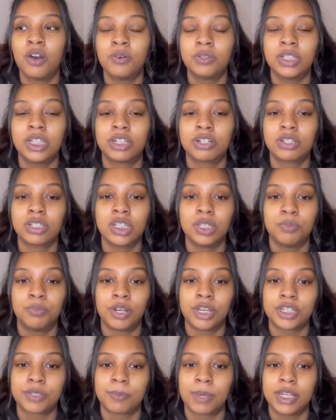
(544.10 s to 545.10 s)
literally
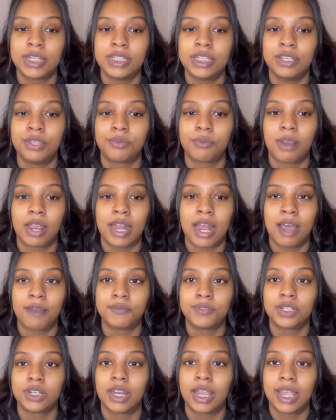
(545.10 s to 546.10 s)
brush my teeth right
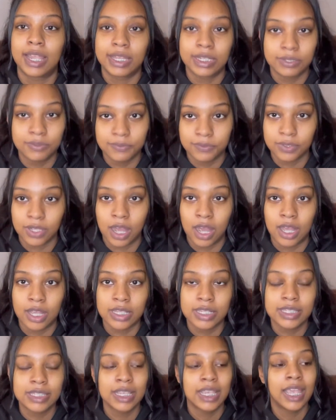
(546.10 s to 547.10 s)
after and
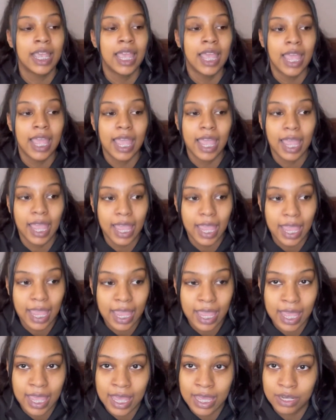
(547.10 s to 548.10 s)
floss
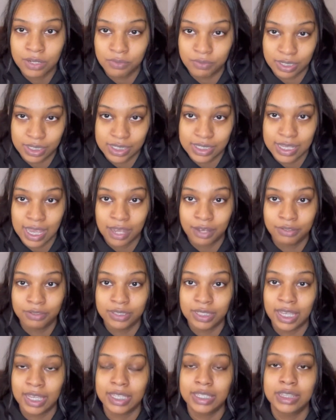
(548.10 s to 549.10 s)
and rinse out
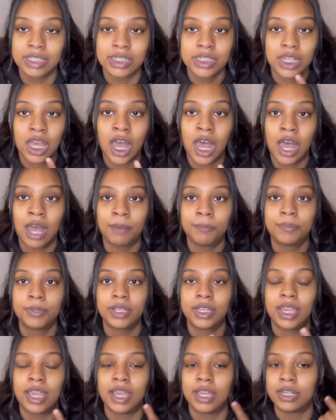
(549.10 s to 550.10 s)
like the top,
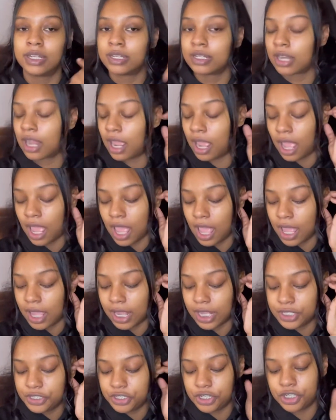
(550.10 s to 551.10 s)
and
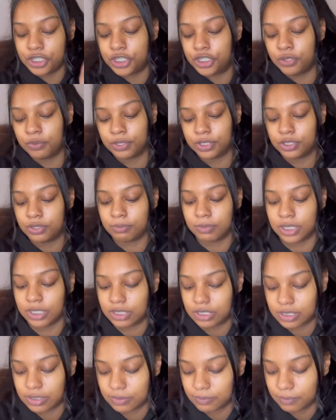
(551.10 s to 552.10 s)
it's just doing too
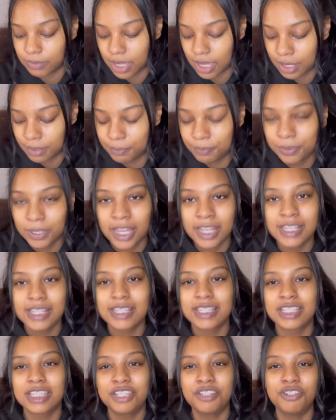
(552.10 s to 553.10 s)
much. And
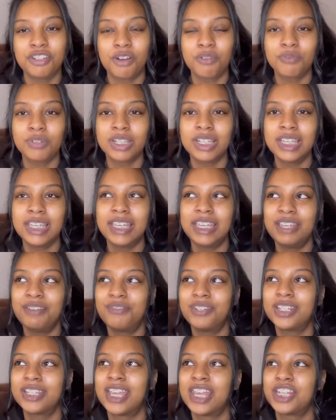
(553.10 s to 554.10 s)
plus, you don't really
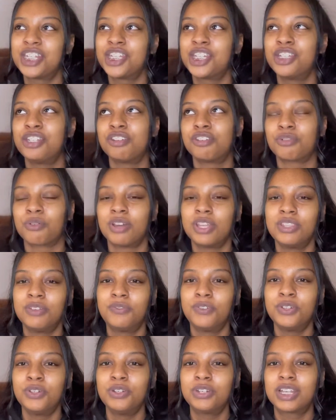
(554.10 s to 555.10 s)
even get to enjoy the
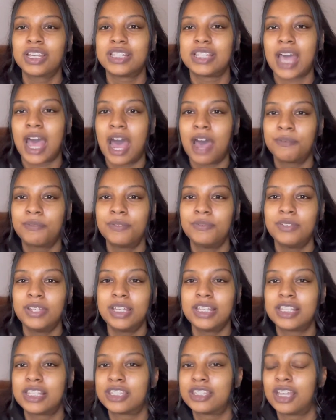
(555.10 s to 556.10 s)
food because half of it
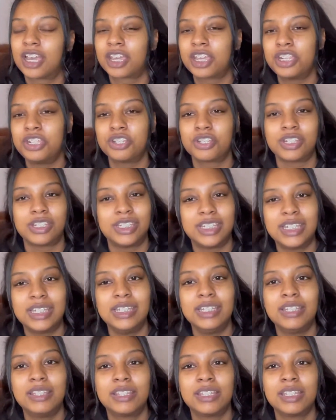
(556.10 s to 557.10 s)
is stuck in your teeth.